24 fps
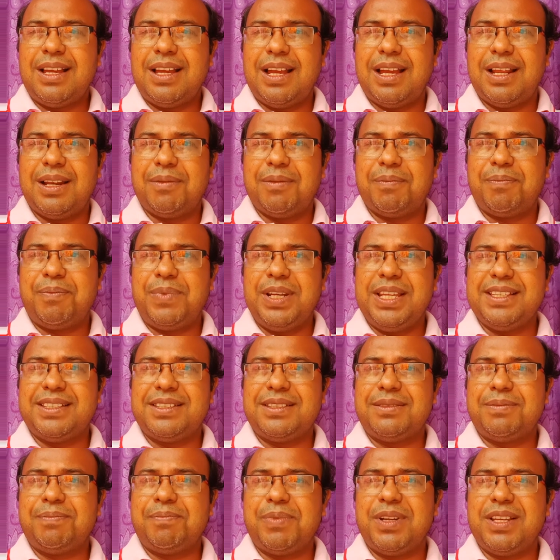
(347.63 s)
And
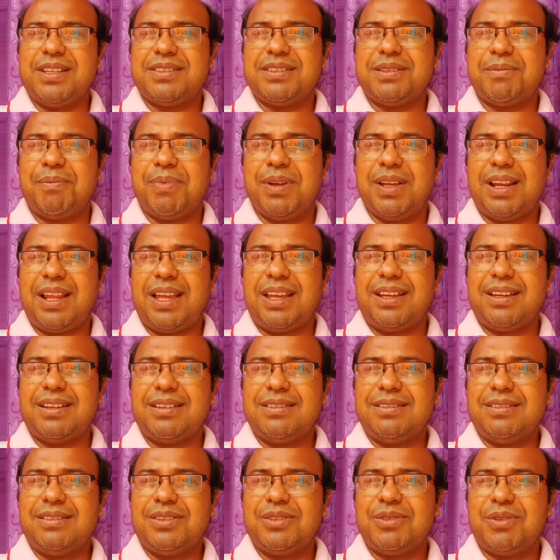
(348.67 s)
please press the bell
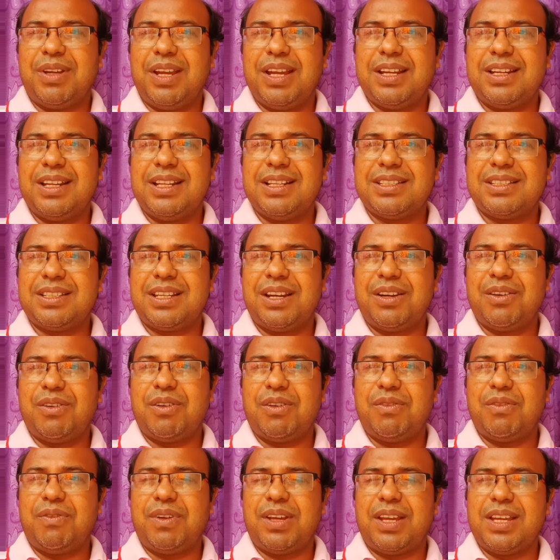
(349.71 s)
icon to get instant
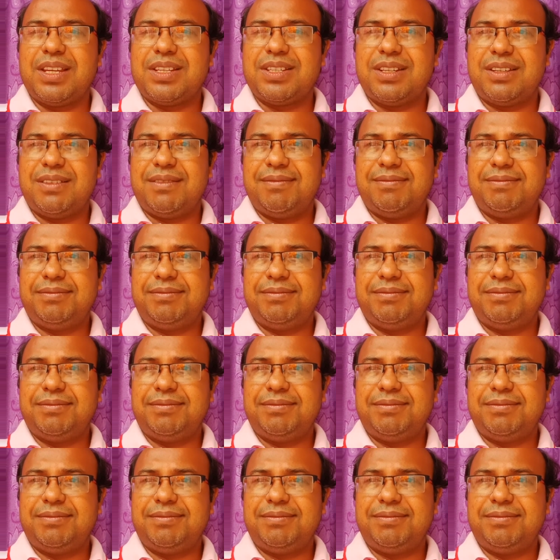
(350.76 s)
notification.